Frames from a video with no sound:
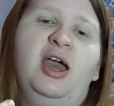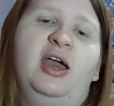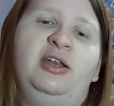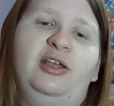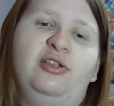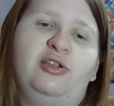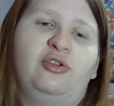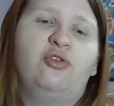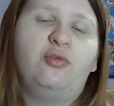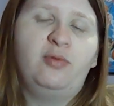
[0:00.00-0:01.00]
And he's
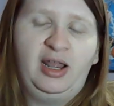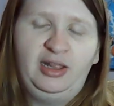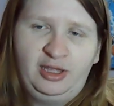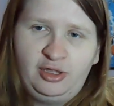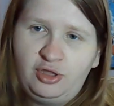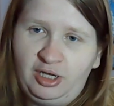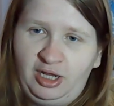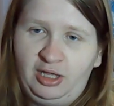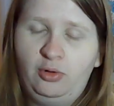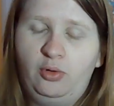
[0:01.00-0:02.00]
just cradling
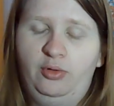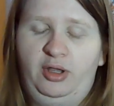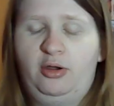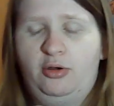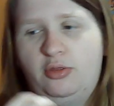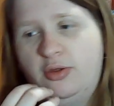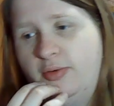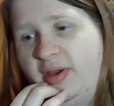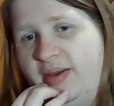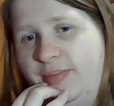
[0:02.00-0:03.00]
Jenny and holding her
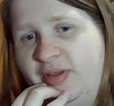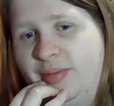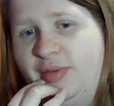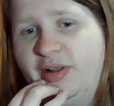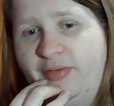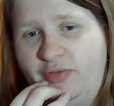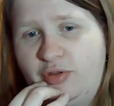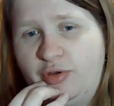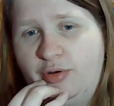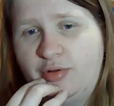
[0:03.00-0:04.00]
to him in the middle of the
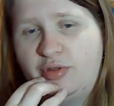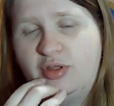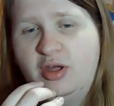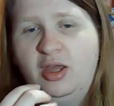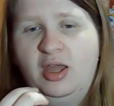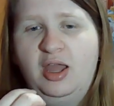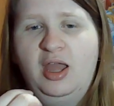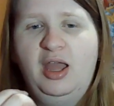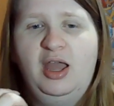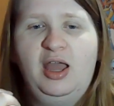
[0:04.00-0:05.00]
church.
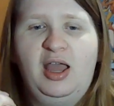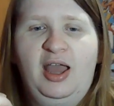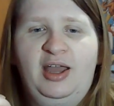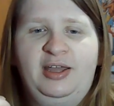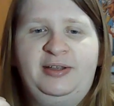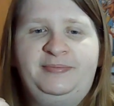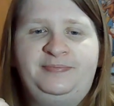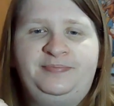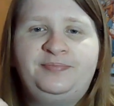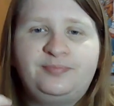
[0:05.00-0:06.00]
And,